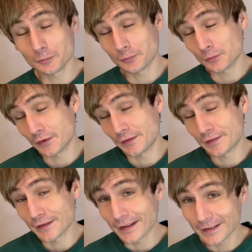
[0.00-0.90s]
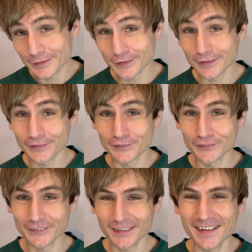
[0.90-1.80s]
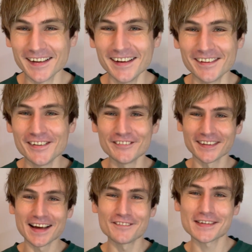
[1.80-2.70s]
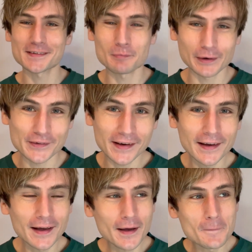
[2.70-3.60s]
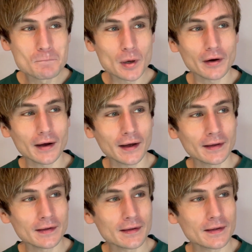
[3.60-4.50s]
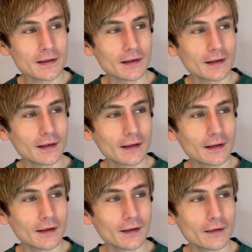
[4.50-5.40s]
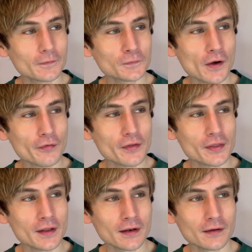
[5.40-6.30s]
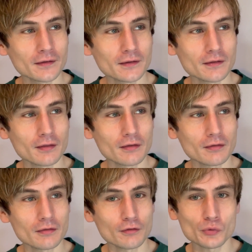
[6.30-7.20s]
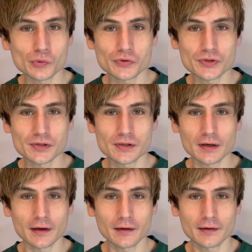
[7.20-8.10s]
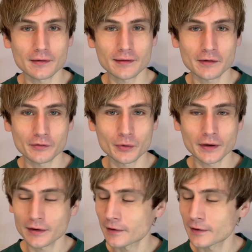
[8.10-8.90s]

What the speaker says: which is the nature of, of life, I suppose. But rather than thoughts, it sounds quite